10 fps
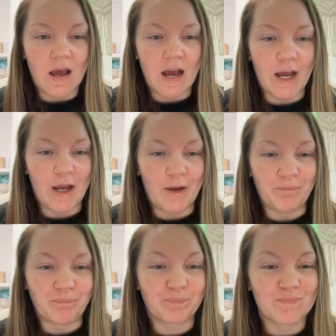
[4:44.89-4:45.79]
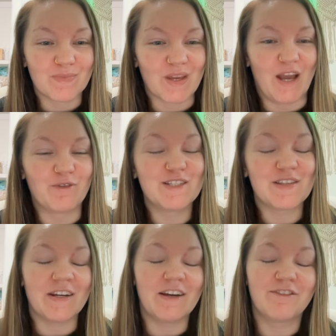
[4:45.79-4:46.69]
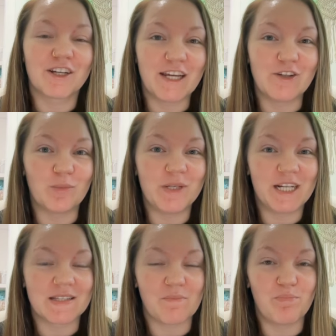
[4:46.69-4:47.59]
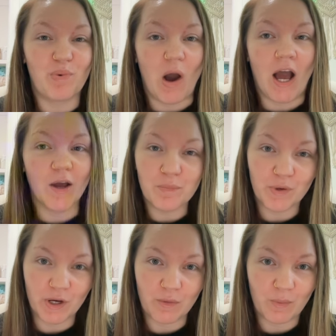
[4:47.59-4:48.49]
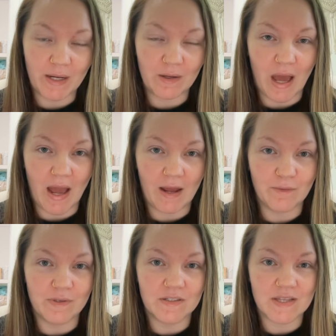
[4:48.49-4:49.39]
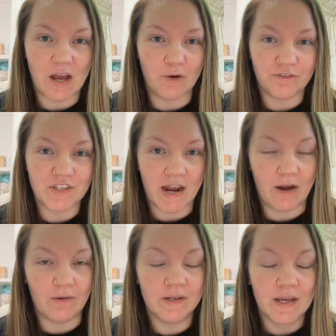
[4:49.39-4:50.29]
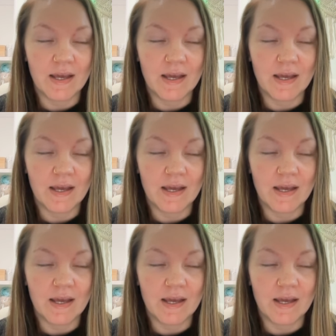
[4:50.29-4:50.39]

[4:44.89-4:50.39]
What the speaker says: I re-signed up for Kindle because I bought a book when I was out of town,